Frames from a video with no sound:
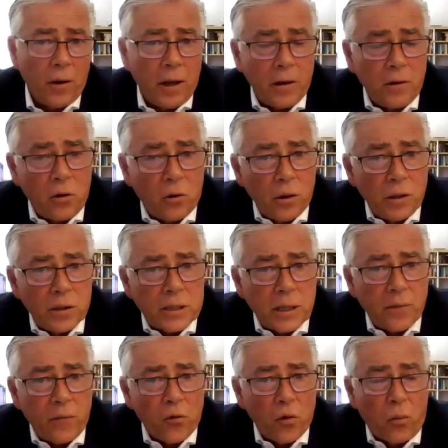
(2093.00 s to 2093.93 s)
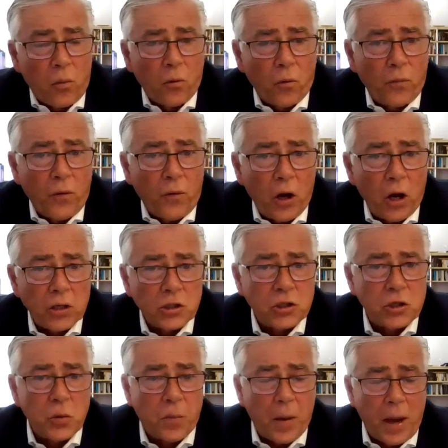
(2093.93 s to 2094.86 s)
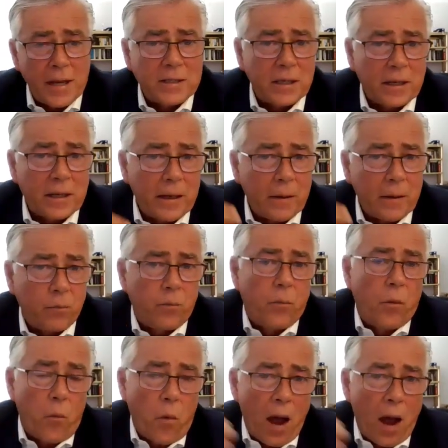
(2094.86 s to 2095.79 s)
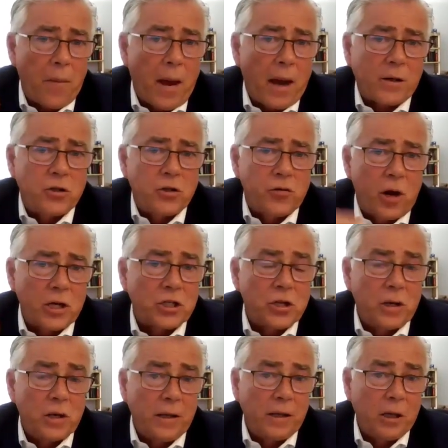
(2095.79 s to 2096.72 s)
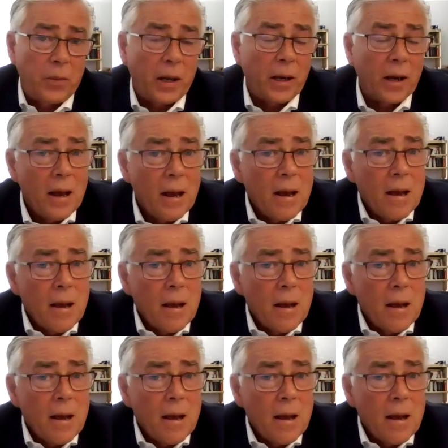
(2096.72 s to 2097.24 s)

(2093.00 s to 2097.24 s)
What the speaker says: in some of your portfolios, you basically wound back duration a little bit.